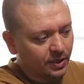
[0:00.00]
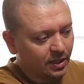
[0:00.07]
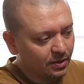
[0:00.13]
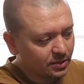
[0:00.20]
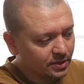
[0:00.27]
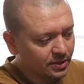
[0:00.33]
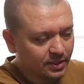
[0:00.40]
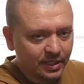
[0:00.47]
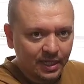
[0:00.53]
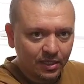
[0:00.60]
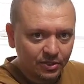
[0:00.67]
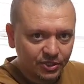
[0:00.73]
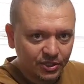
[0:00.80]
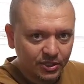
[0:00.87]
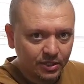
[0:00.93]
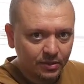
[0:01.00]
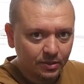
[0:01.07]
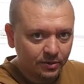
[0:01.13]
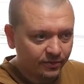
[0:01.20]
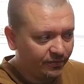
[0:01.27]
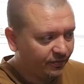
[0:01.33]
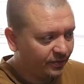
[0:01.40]
ounce Nalgene
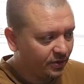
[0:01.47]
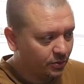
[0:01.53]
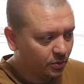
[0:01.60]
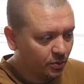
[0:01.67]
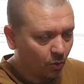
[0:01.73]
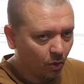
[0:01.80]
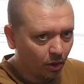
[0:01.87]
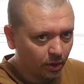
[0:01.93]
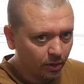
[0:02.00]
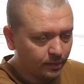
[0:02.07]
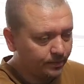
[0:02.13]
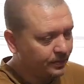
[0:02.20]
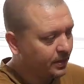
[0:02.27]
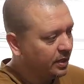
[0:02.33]
filled with water